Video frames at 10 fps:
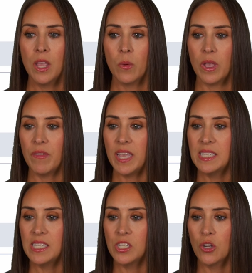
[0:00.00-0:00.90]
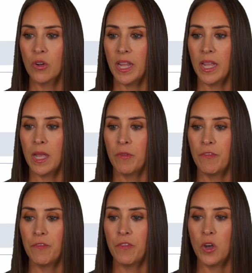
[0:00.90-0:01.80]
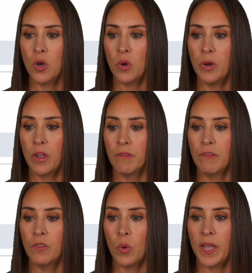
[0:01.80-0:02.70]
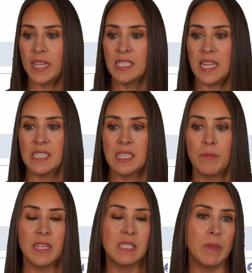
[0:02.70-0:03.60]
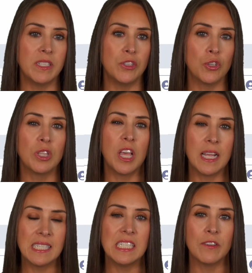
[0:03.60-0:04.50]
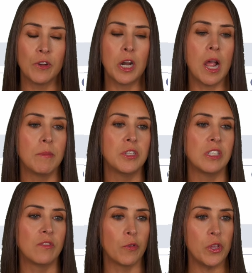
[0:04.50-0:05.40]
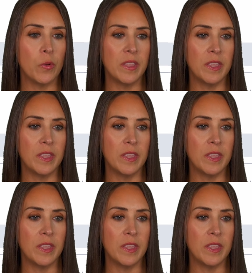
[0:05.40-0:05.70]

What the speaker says: we have Instagram, phone, voice, SMS, Messenger, lots of different options for you right